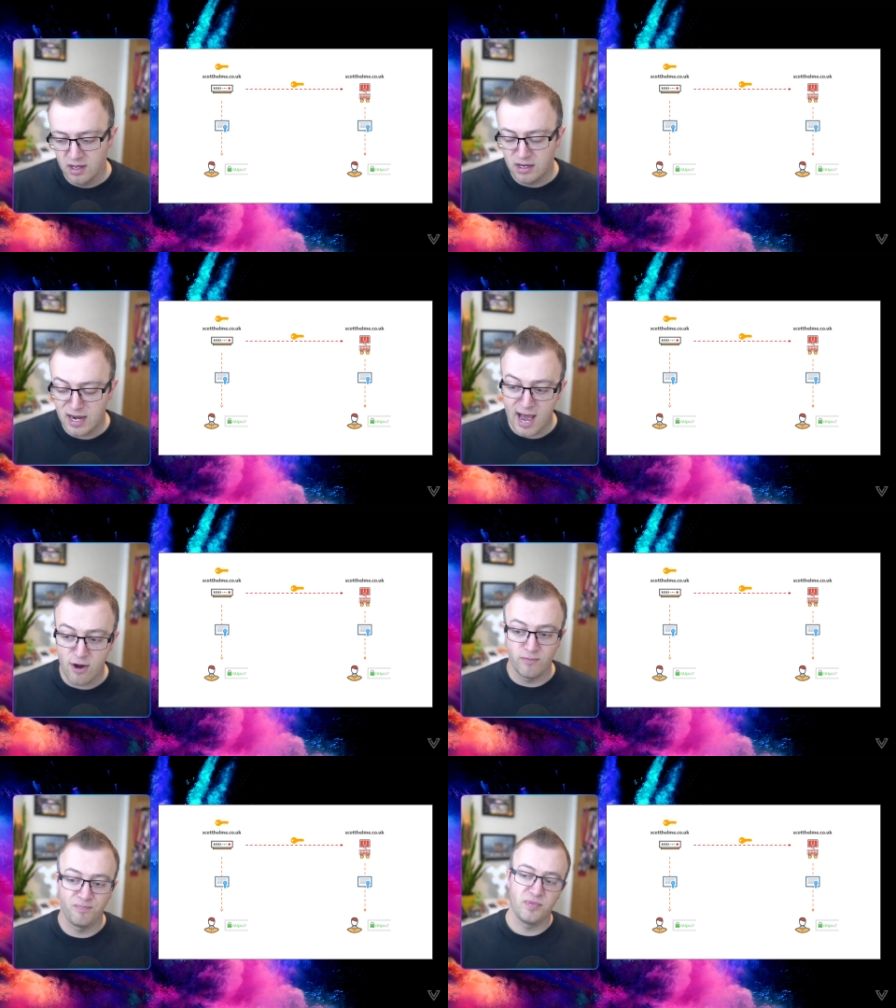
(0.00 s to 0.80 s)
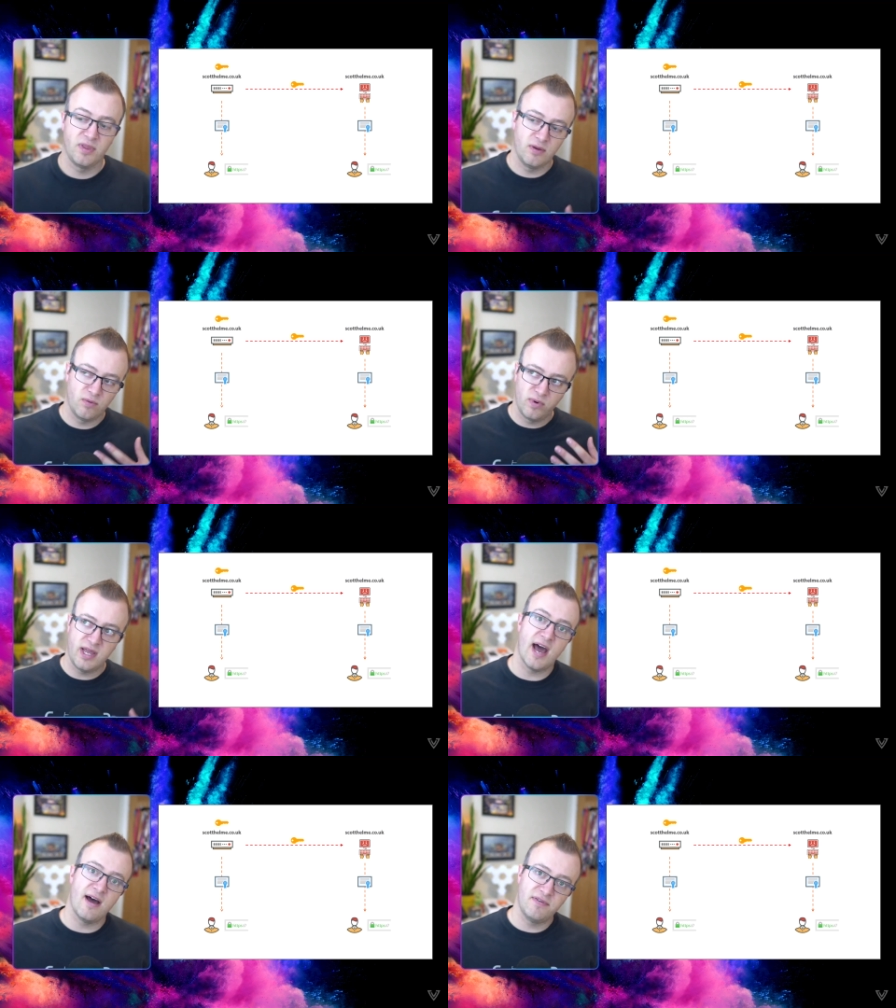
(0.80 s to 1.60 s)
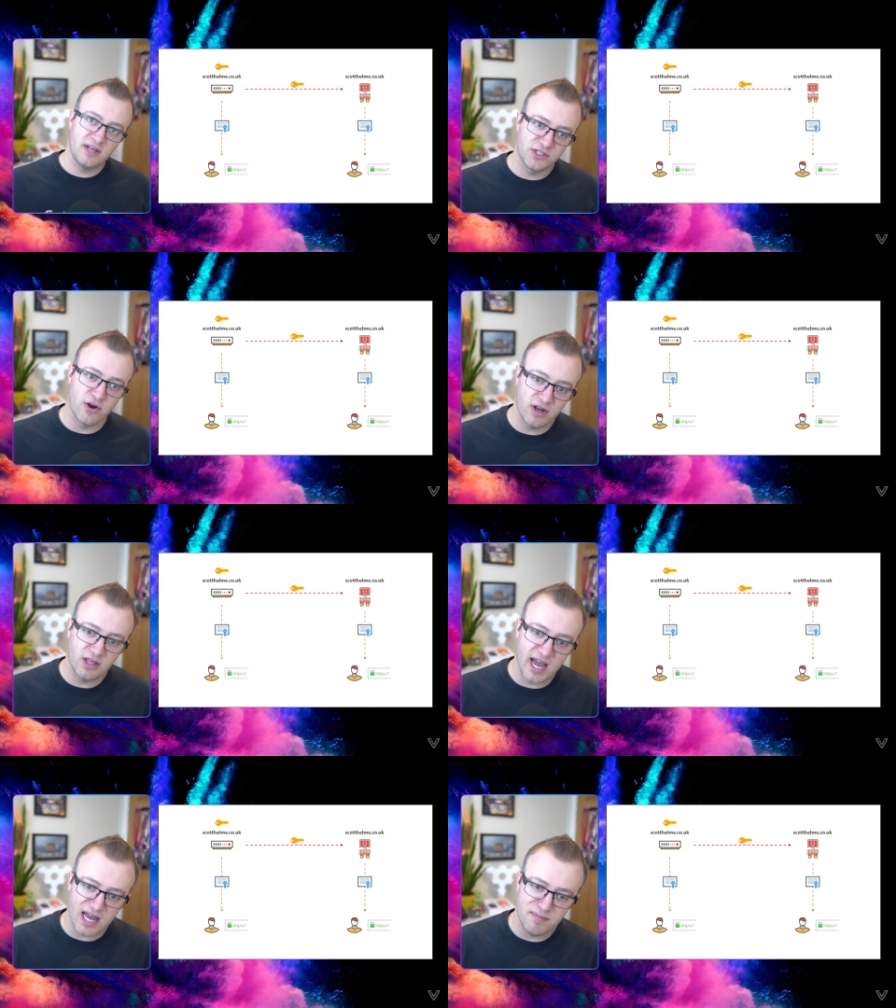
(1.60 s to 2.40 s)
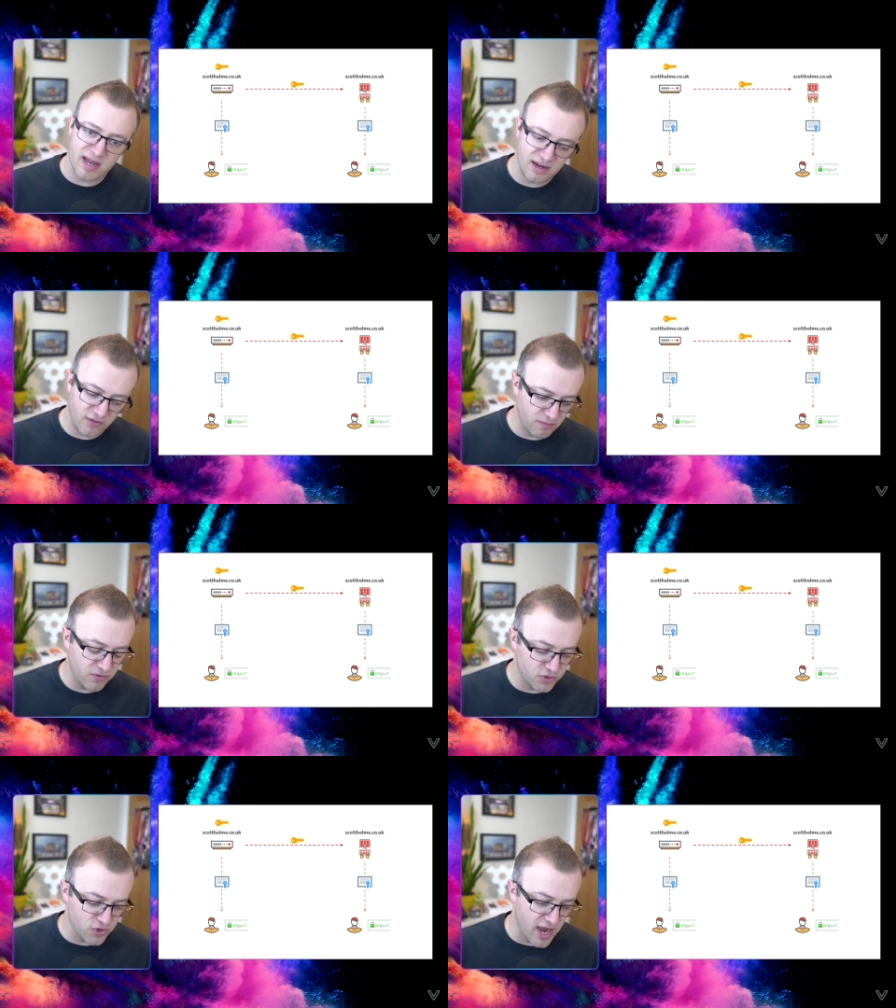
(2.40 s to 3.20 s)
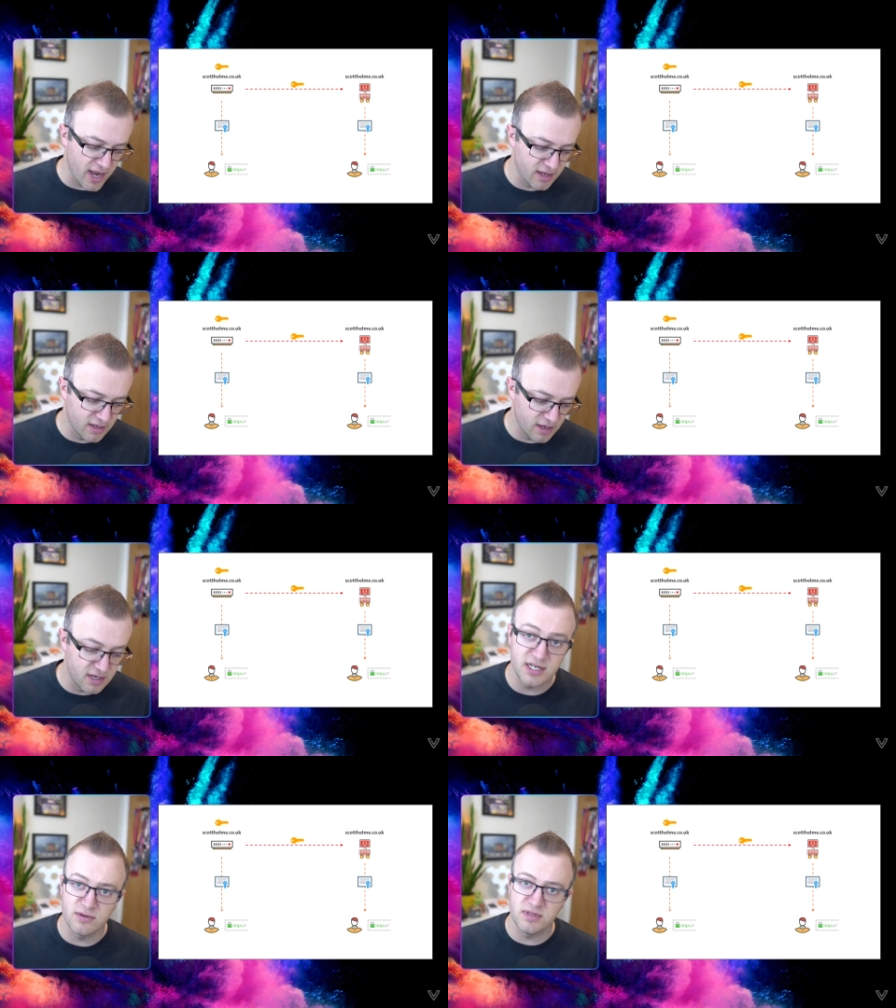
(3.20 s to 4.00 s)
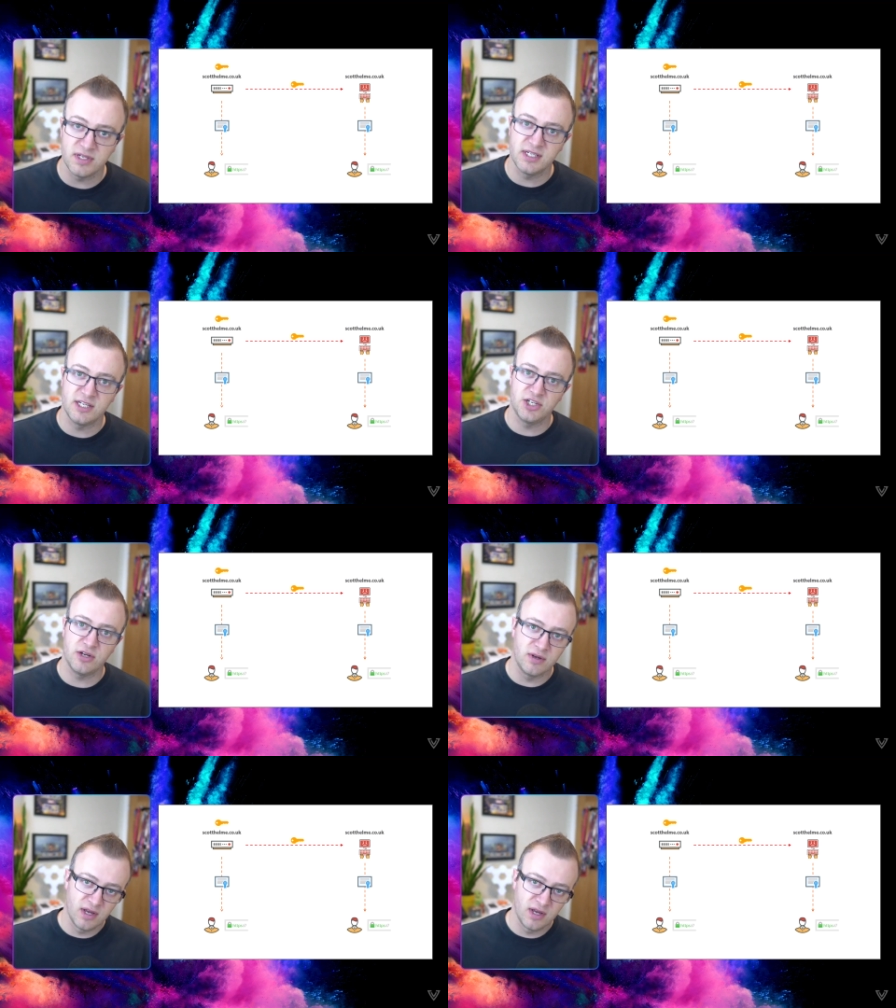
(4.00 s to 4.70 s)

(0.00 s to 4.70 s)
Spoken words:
Now, we have historically had mechanisms to try and deal with this issue.